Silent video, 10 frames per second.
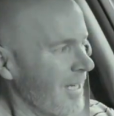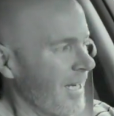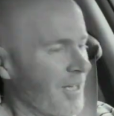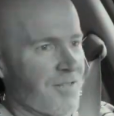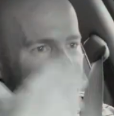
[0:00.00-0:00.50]

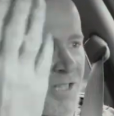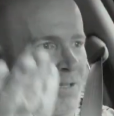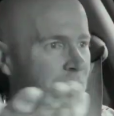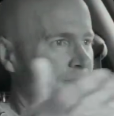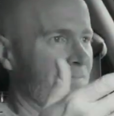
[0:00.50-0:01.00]
And you've seen
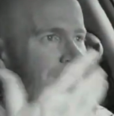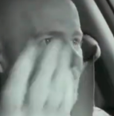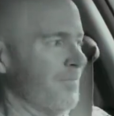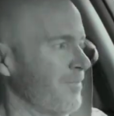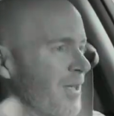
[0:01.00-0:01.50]

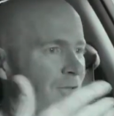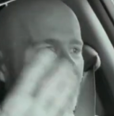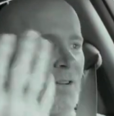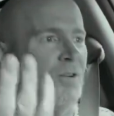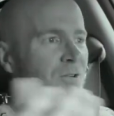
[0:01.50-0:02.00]
me
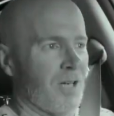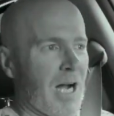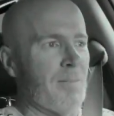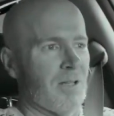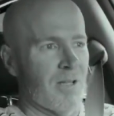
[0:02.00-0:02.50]
review a
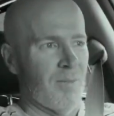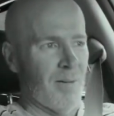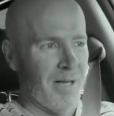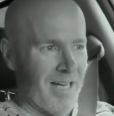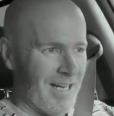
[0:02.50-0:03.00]
couple of them on
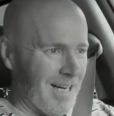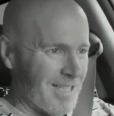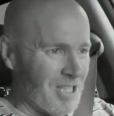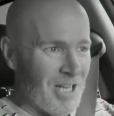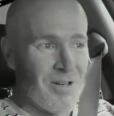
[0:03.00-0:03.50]
my
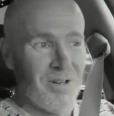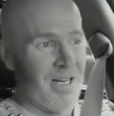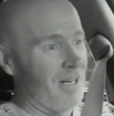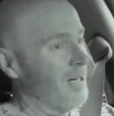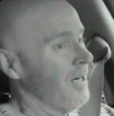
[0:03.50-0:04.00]
channel
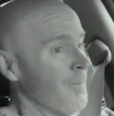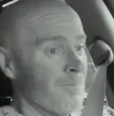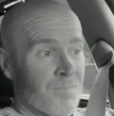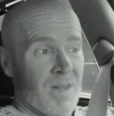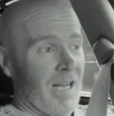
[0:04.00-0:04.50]
here.
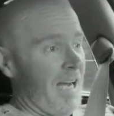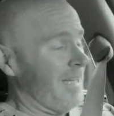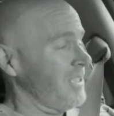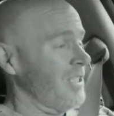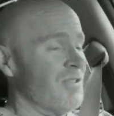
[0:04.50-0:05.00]
I had
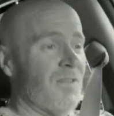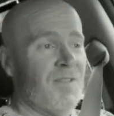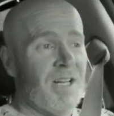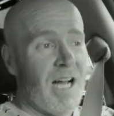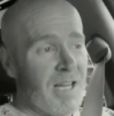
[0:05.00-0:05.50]
the
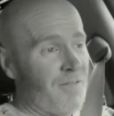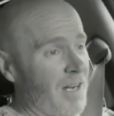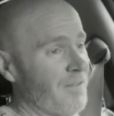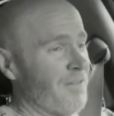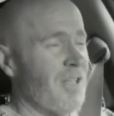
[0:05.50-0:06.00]
650i, the
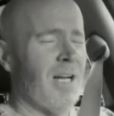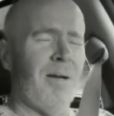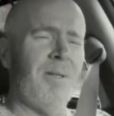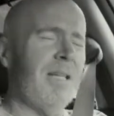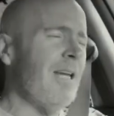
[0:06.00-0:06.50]
550i. I
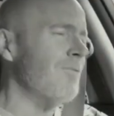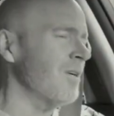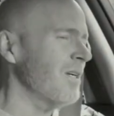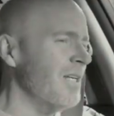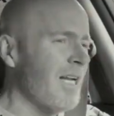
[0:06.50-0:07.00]
mean, they were
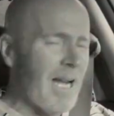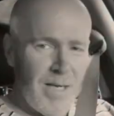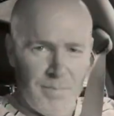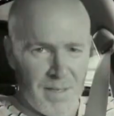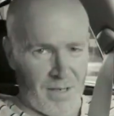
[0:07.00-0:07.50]

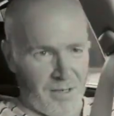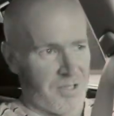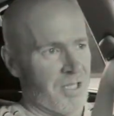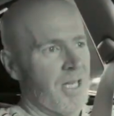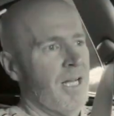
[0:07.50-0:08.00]

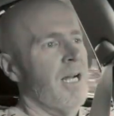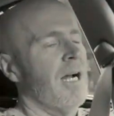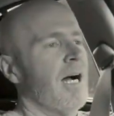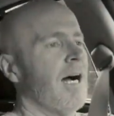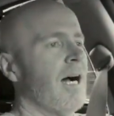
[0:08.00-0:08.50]
nightmares.
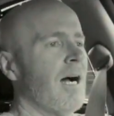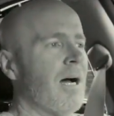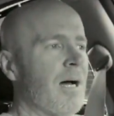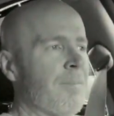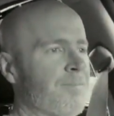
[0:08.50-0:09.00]

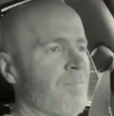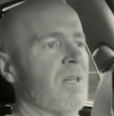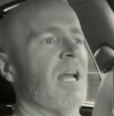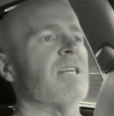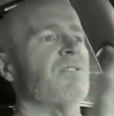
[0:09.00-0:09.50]

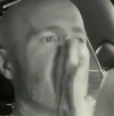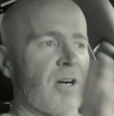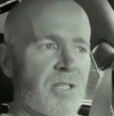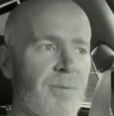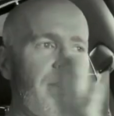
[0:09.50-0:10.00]
As
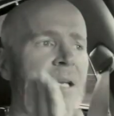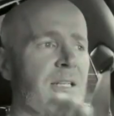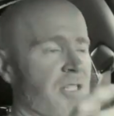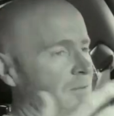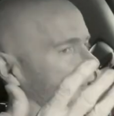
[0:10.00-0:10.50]
far as the
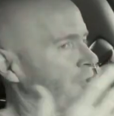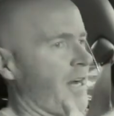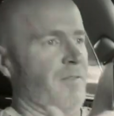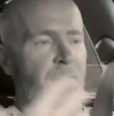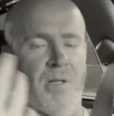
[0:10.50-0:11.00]
maintenance, the
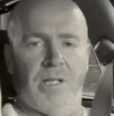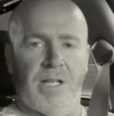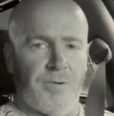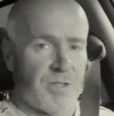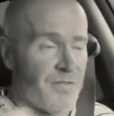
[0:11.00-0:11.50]

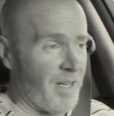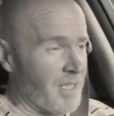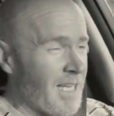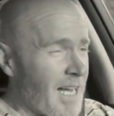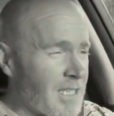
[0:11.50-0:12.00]
drivability was
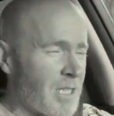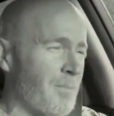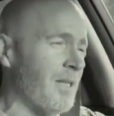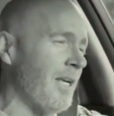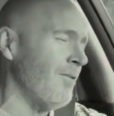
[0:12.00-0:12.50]
fantastic,
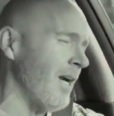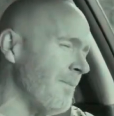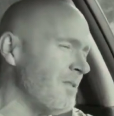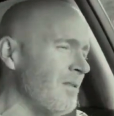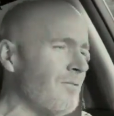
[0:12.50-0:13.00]
but they were
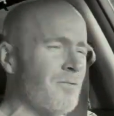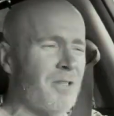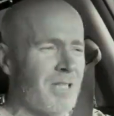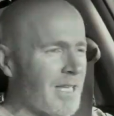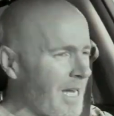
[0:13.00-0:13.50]
absolute
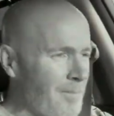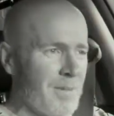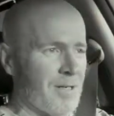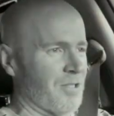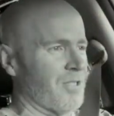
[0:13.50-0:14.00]

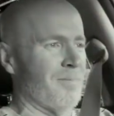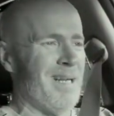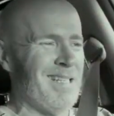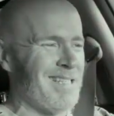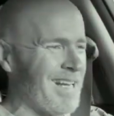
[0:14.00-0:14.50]
nightmares to
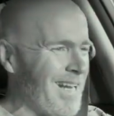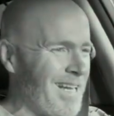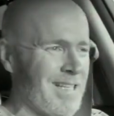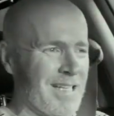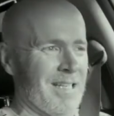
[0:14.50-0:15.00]

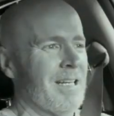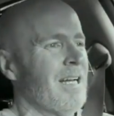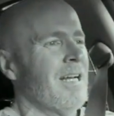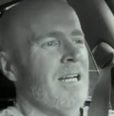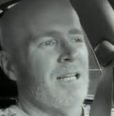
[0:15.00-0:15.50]
maintain. And
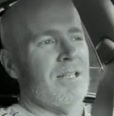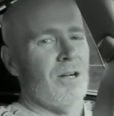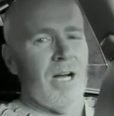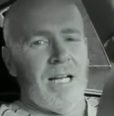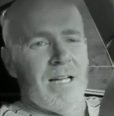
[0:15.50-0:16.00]
you know,
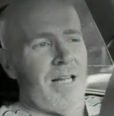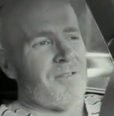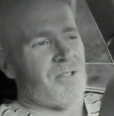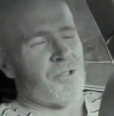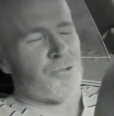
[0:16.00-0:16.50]
I got left
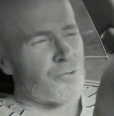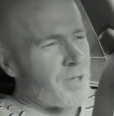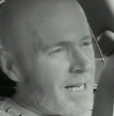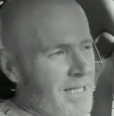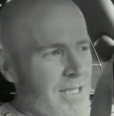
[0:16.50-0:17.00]

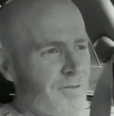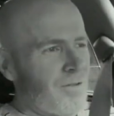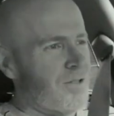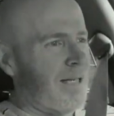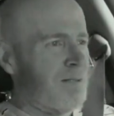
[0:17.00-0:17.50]
stranded a
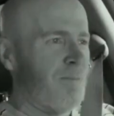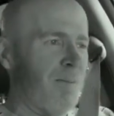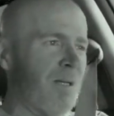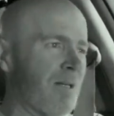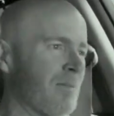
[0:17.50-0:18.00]
few times by
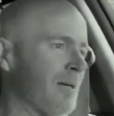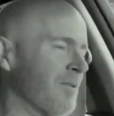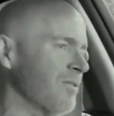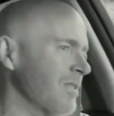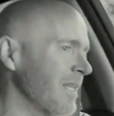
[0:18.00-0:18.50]

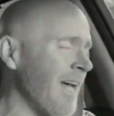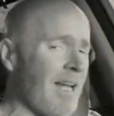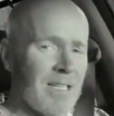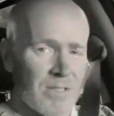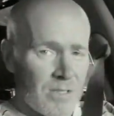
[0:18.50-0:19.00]
BMWs, and that
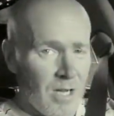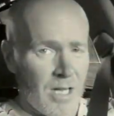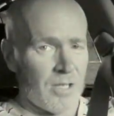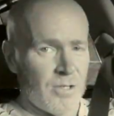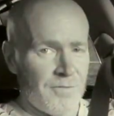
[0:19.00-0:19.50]
is not
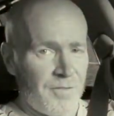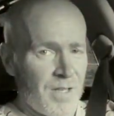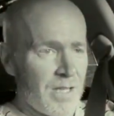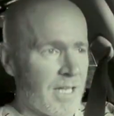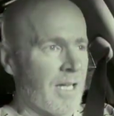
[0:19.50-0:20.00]
a good
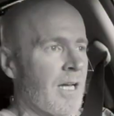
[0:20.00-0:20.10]
feeling.